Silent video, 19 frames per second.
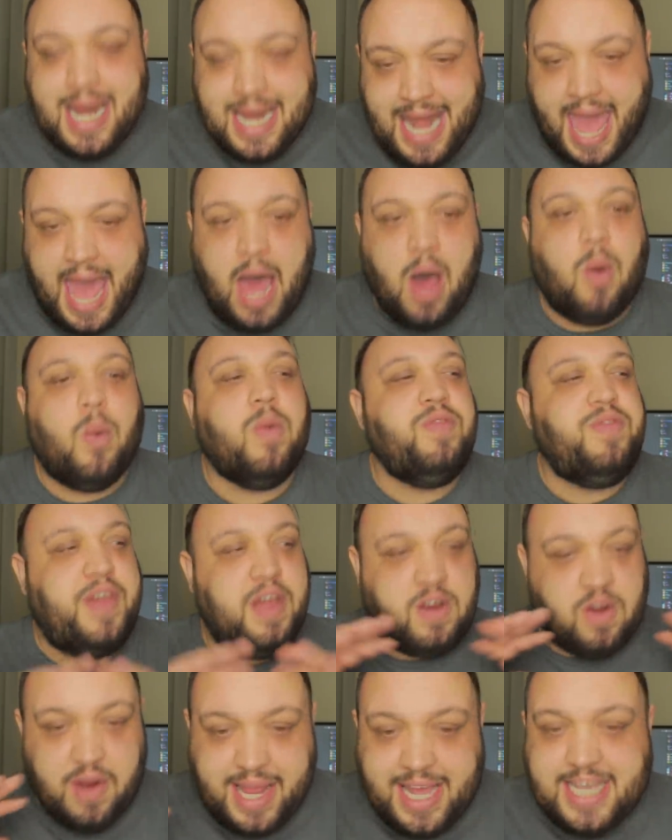Now,
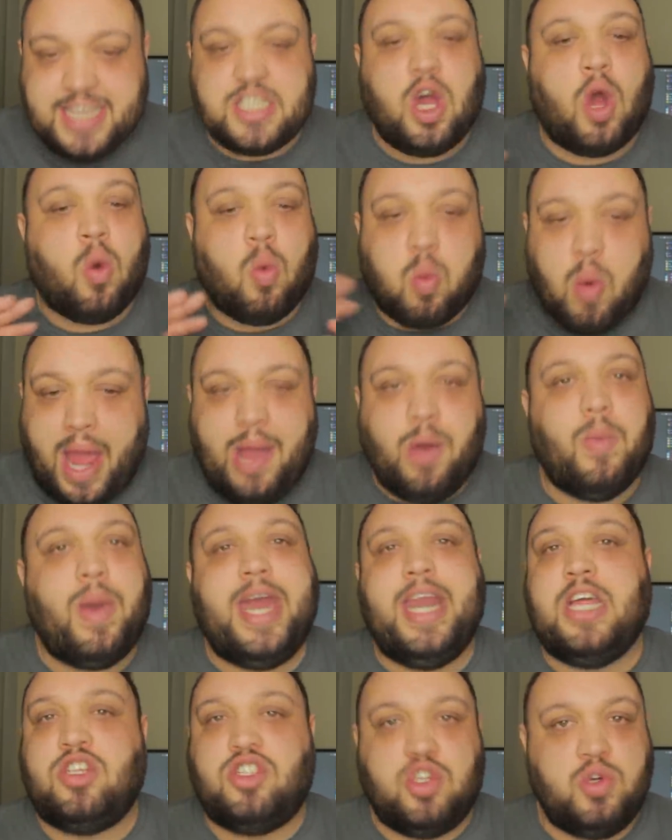there is a right
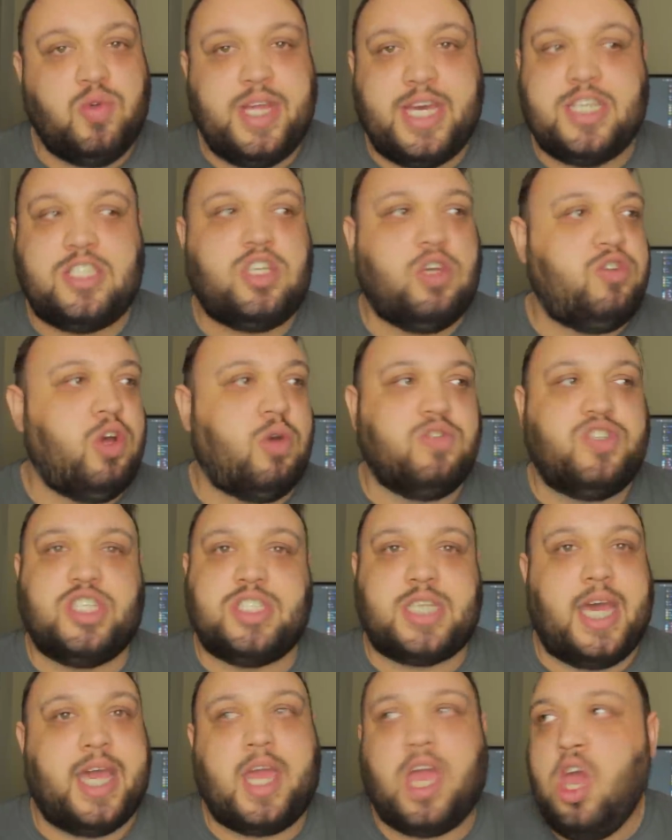way to do this, so don't
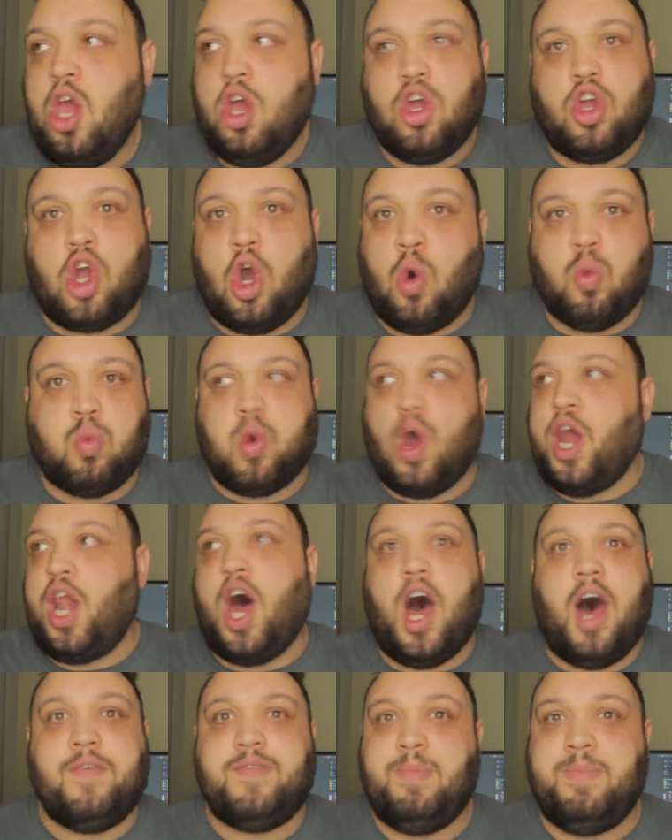just like go run
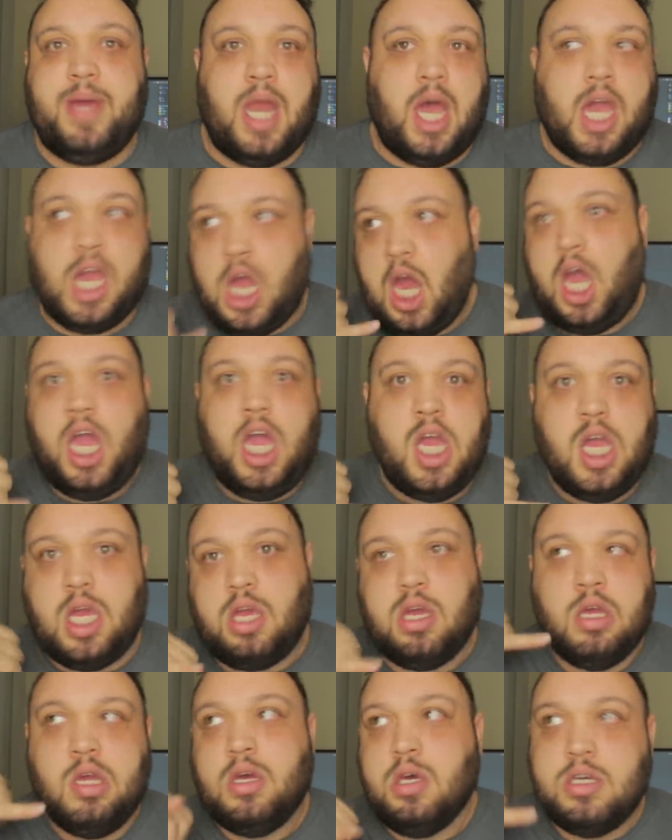off and be like,
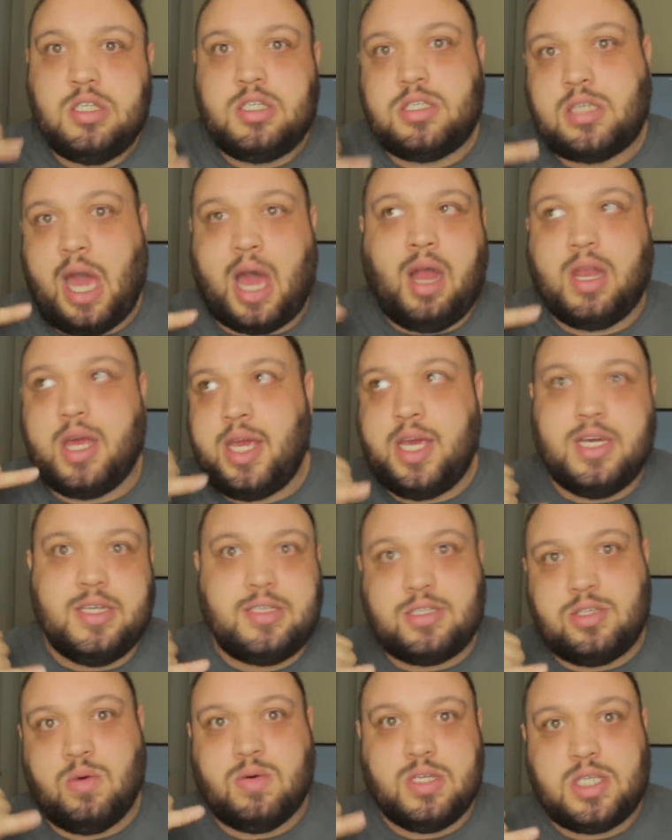hey, Sally
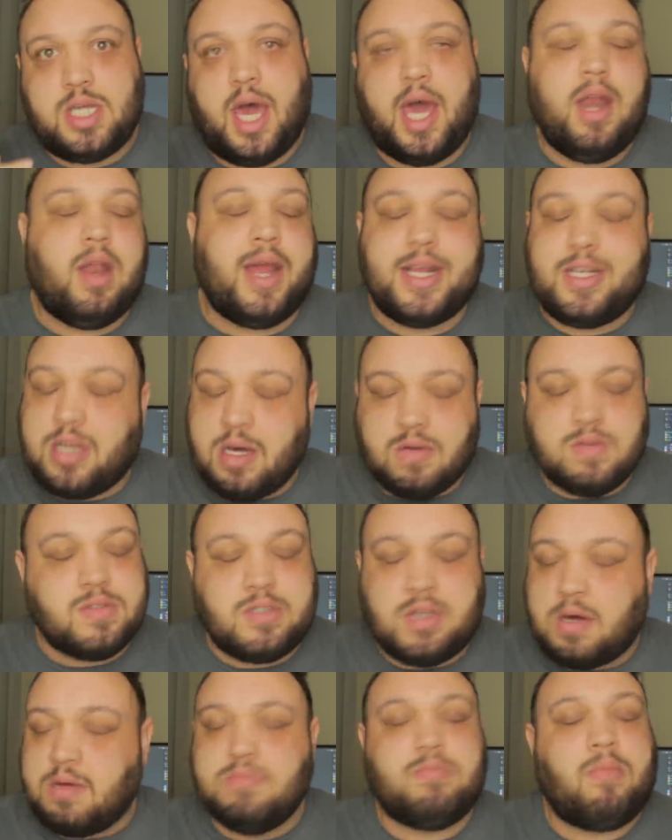is suicidal. Like,
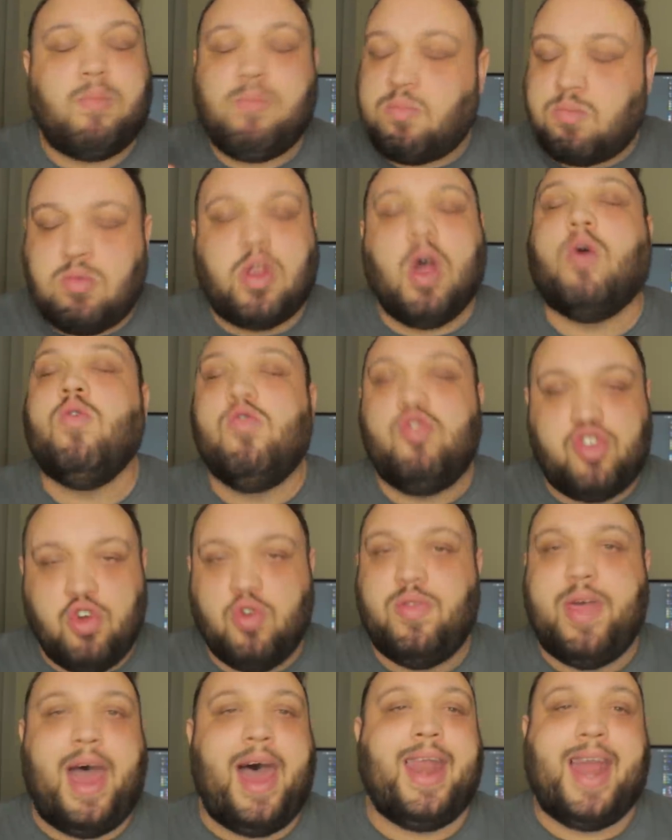don't, don't, don't
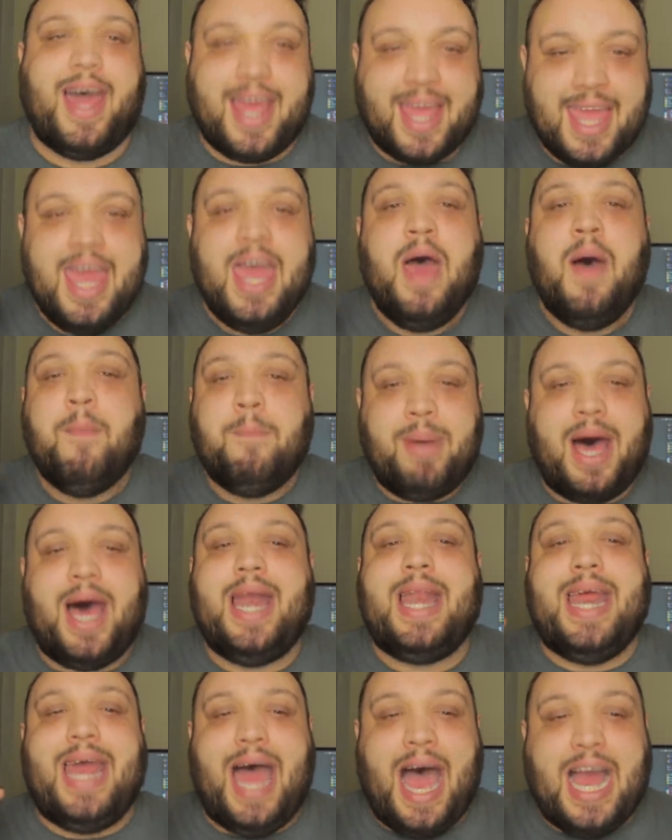do that. Like,
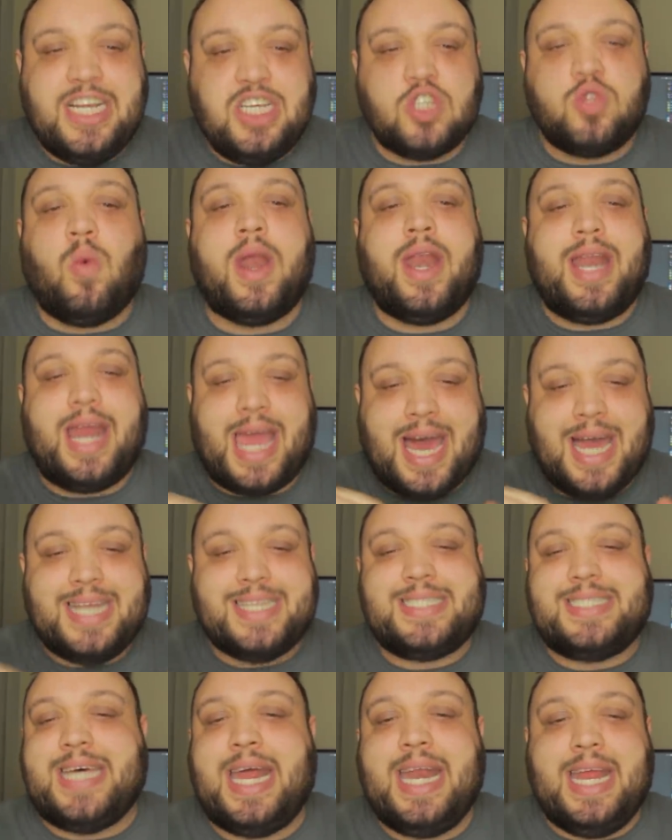but I just wanted to kind
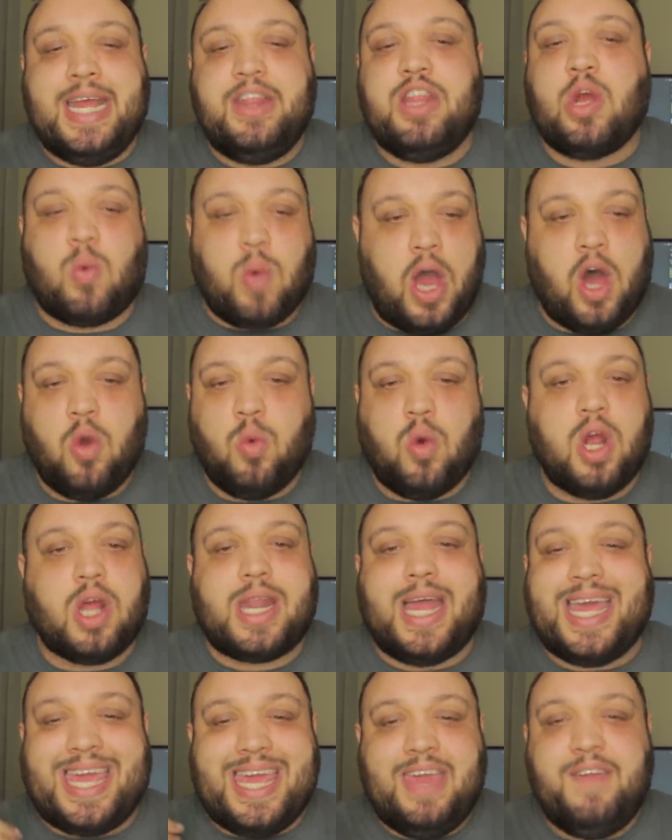of set in the
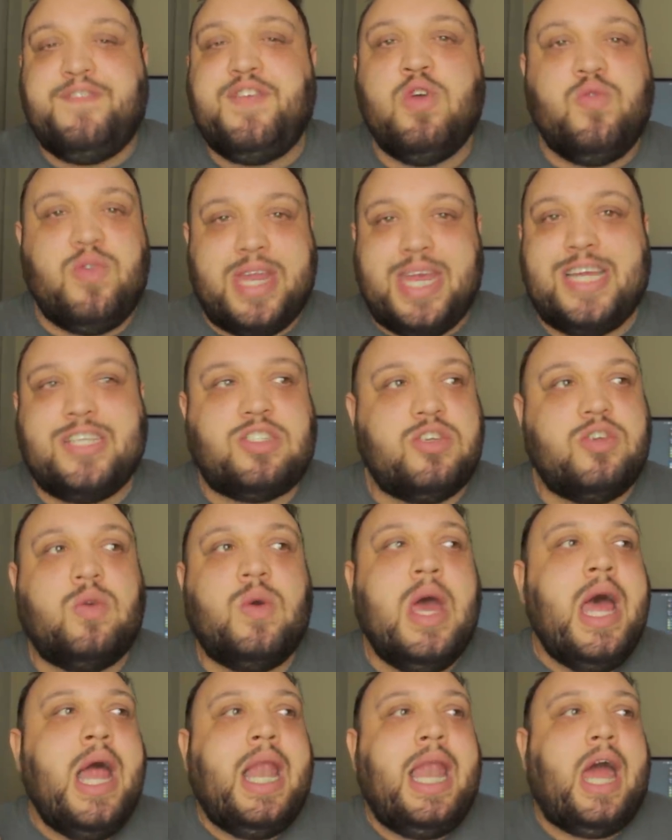groundwork. Like, if you need
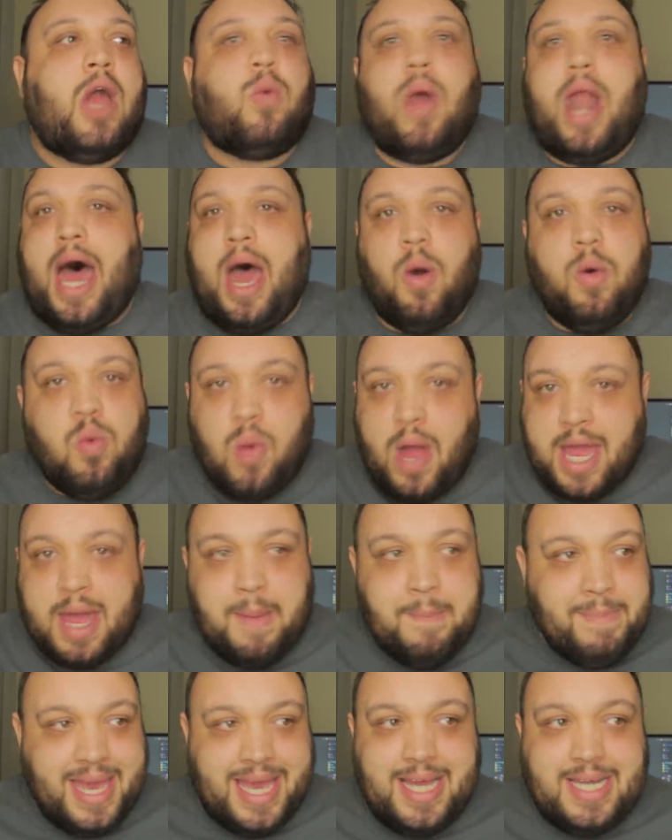to, like what I would
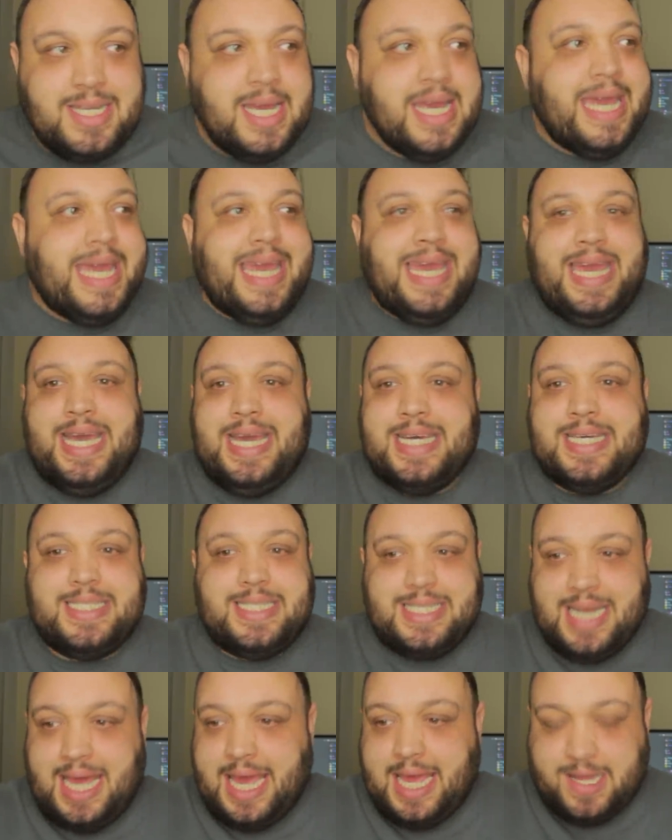recommend
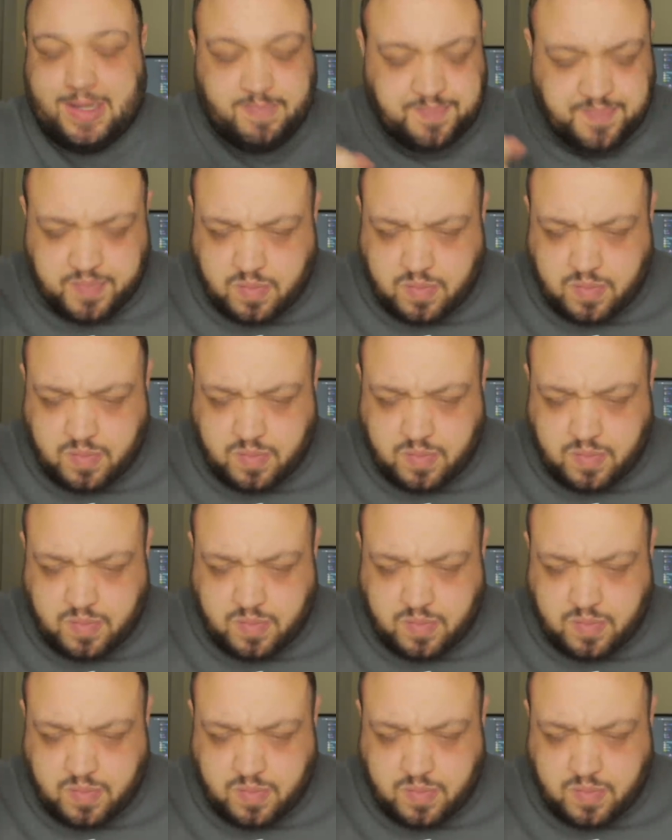is like,